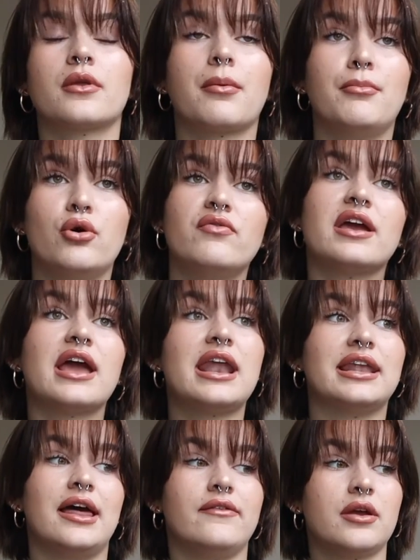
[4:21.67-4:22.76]
Moving
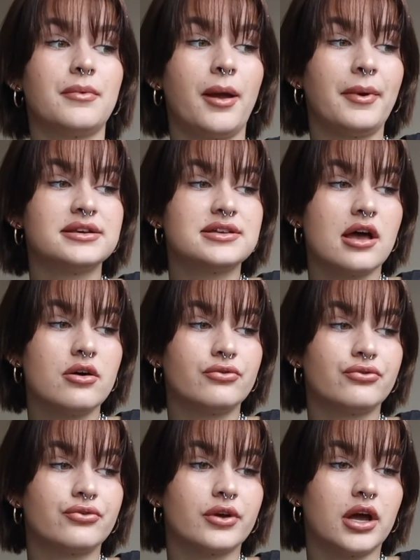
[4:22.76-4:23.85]
and living by
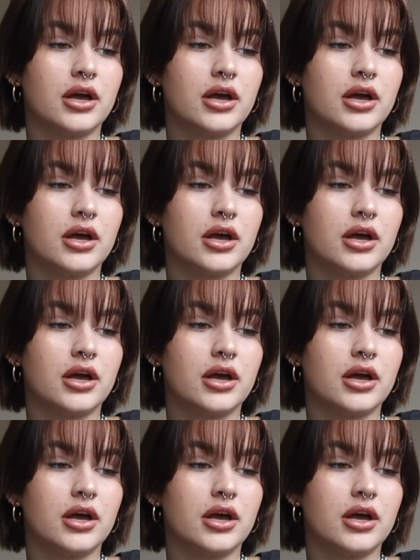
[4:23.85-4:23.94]
myself